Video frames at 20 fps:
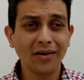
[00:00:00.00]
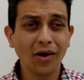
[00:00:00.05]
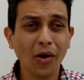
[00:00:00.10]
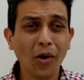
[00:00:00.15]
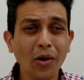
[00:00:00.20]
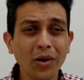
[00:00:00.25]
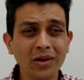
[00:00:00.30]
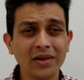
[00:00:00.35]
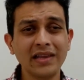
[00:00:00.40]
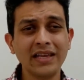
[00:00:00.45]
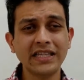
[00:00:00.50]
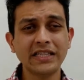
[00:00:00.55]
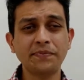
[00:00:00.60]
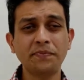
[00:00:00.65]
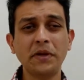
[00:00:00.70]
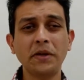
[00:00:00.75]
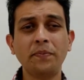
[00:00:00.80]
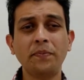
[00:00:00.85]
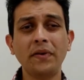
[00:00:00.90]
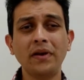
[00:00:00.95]
All these
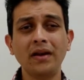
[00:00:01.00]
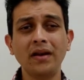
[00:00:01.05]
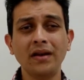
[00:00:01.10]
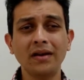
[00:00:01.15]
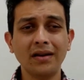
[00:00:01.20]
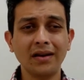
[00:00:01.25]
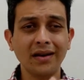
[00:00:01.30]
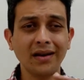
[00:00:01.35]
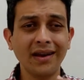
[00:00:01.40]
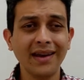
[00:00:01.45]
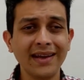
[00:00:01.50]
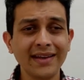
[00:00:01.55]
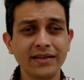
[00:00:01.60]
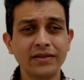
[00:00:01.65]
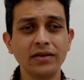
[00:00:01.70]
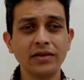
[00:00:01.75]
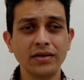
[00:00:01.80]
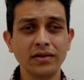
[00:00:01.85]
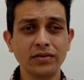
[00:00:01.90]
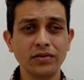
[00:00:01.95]
people need
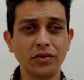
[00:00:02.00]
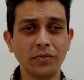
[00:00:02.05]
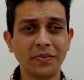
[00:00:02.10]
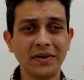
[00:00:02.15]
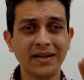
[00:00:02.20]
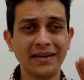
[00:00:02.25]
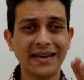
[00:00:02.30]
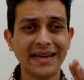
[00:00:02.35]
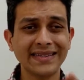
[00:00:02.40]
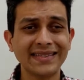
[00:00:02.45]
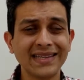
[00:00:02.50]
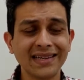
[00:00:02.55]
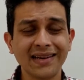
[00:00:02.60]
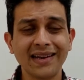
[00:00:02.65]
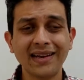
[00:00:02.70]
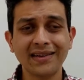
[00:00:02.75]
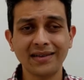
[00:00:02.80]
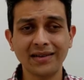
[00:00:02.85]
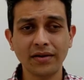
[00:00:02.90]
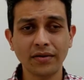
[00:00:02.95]
to be
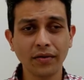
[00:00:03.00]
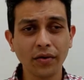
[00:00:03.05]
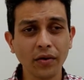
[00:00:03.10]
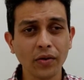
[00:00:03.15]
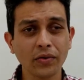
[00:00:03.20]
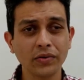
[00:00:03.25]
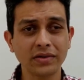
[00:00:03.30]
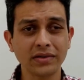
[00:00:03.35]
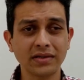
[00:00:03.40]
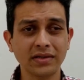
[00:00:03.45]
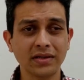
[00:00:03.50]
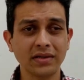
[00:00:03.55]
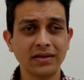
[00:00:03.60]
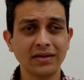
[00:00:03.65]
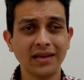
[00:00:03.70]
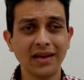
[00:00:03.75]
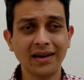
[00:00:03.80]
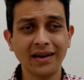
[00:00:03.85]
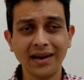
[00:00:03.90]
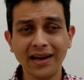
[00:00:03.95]
designated roles.
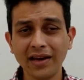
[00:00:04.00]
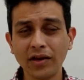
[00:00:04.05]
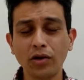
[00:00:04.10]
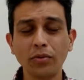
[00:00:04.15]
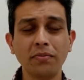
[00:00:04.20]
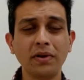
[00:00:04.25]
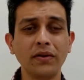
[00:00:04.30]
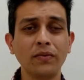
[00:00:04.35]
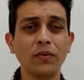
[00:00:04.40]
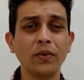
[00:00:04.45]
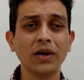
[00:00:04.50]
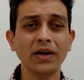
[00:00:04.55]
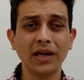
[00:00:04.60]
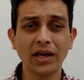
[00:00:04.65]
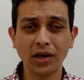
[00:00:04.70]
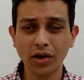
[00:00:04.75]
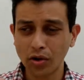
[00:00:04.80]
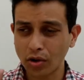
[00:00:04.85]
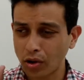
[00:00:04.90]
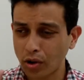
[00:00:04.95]
They need to be
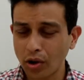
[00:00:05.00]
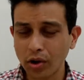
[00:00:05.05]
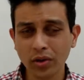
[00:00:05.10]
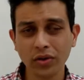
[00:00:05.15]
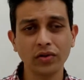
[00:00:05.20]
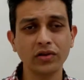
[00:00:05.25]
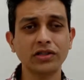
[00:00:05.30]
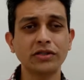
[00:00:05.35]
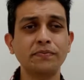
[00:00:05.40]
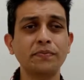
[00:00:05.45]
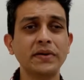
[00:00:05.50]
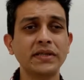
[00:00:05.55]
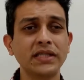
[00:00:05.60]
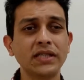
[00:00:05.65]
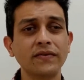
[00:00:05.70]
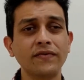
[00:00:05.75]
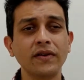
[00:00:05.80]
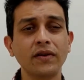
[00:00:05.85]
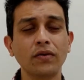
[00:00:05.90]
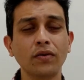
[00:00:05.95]
working on those
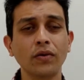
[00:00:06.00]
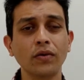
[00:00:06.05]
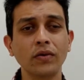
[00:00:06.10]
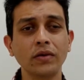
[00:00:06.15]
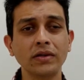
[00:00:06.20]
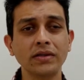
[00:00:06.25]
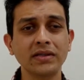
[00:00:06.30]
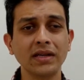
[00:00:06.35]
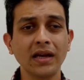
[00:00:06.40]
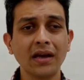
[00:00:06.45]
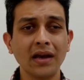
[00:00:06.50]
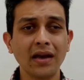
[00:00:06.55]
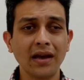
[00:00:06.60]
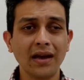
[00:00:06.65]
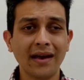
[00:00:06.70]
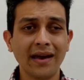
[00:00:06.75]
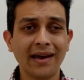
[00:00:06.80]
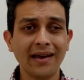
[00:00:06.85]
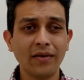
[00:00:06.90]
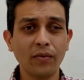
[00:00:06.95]
specific roles,
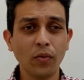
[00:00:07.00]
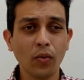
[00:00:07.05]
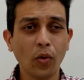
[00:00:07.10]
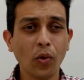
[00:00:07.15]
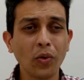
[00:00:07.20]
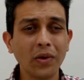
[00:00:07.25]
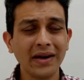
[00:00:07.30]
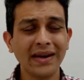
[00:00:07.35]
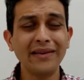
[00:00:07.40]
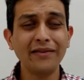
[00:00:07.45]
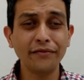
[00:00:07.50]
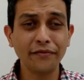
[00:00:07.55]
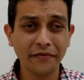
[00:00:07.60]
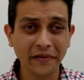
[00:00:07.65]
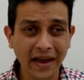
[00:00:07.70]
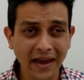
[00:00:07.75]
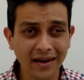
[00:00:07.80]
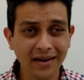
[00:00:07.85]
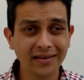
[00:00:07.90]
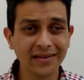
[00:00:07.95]
and only
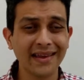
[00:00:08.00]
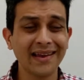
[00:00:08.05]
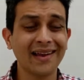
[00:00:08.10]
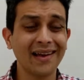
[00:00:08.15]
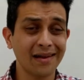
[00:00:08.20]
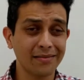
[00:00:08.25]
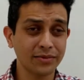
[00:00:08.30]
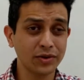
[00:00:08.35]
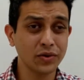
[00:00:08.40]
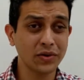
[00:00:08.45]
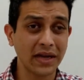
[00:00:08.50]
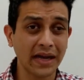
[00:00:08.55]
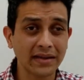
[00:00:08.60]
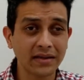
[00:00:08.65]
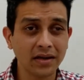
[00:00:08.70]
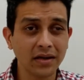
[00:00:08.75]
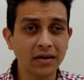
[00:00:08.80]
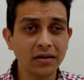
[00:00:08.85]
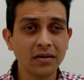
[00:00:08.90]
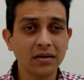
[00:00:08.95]
when they come
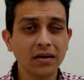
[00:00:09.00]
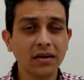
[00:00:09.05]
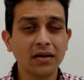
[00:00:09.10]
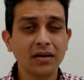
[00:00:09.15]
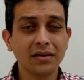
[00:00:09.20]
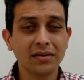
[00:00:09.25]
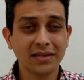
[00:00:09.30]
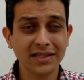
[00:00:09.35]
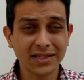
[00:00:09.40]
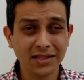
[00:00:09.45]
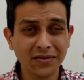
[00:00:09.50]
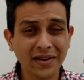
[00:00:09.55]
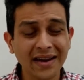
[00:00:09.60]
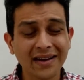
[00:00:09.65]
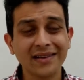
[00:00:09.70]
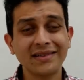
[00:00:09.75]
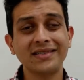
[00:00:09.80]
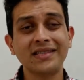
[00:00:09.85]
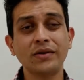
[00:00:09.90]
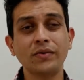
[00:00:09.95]
together, the
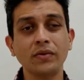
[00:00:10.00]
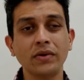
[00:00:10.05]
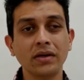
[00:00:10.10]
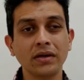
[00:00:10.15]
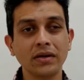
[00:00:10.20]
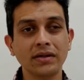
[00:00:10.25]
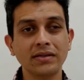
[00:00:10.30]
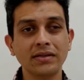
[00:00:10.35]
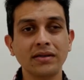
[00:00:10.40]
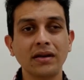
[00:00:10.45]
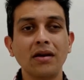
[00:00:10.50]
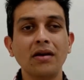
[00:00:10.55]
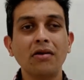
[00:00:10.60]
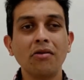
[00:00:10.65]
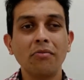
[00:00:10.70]
strategy works.